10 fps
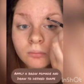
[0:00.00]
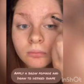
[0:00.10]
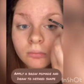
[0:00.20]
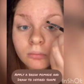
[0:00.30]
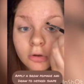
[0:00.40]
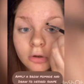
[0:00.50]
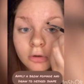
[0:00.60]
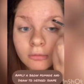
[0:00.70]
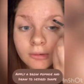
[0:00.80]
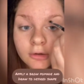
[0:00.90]
What you do
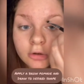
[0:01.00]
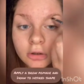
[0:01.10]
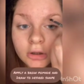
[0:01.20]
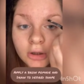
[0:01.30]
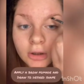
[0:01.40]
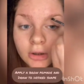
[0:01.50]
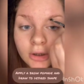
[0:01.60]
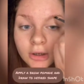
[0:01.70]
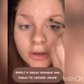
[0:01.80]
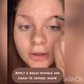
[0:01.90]
is you get a
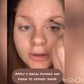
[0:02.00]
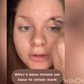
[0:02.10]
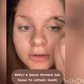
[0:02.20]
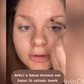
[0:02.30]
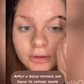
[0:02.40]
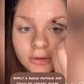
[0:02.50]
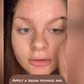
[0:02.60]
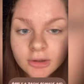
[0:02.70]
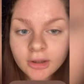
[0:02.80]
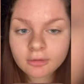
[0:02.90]
line.
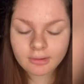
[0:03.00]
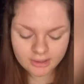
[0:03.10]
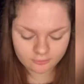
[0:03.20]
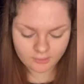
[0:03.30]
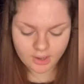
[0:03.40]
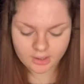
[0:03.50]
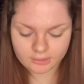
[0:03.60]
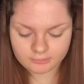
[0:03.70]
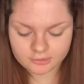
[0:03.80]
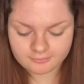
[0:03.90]
See, it's quite dry,
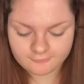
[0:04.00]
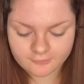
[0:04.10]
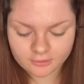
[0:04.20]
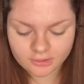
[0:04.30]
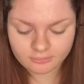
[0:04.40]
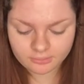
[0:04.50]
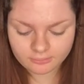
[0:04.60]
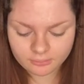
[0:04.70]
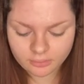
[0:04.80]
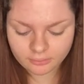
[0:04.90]
which I prefer a little bit
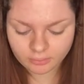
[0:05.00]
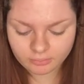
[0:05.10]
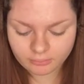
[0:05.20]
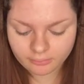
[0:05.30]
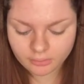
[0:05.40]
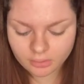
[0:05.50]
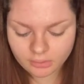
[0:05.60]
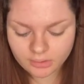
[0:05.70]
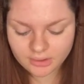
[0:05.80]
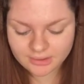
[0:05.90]
watery, but
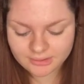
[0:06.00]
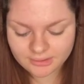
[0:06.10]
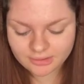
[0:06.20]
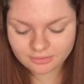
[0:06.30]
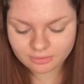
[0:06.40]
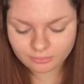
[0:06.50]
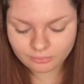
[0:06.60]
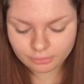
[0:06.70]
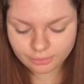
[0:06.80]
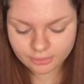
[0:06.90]
it doesn't
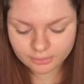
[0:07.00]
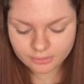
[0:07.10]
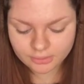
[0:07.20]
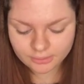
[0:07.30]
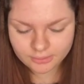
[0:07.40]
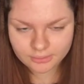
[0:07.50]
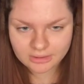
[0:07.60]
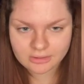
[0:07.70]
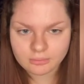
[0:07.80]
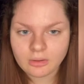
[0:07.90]
work.
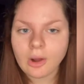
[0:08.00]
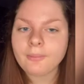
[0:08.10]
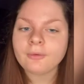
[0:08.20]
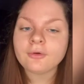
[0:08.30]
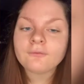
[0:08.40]
It's waterproof.